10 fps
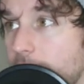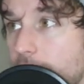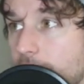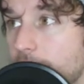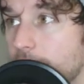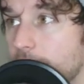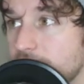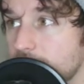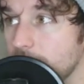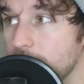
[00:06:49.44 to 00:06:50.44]
and see it
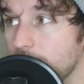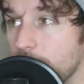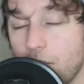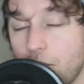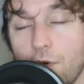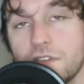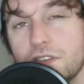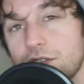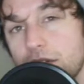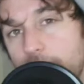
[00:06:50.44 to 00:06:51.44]
here. And of course,
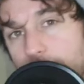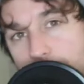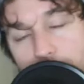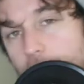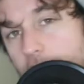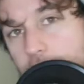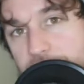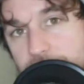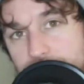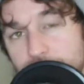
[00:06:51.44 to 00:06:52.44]
any of the audio
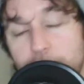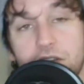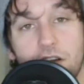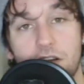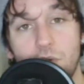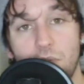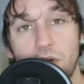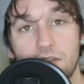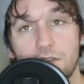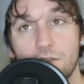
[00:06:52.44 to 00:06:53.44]
listeners, if you want to talk to me about
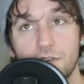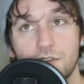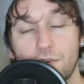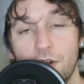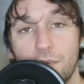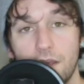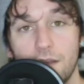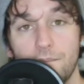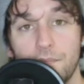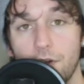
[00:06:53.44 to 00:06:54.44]
this, you can join me
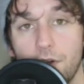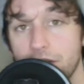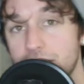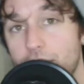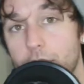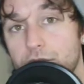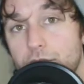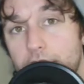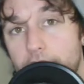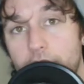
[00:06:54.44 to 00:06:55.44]
on Instagram or
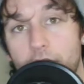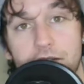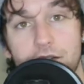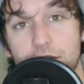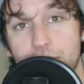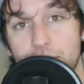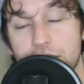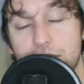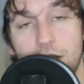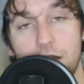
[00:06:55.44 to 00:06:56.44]
Twitter at Han Talks First,
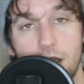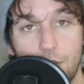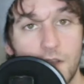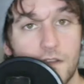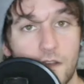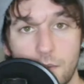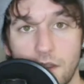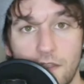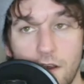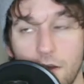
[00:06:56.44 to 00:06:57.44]
and we can talk about it
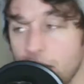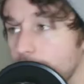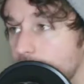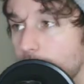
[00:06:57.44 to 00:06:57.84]
there, because I'm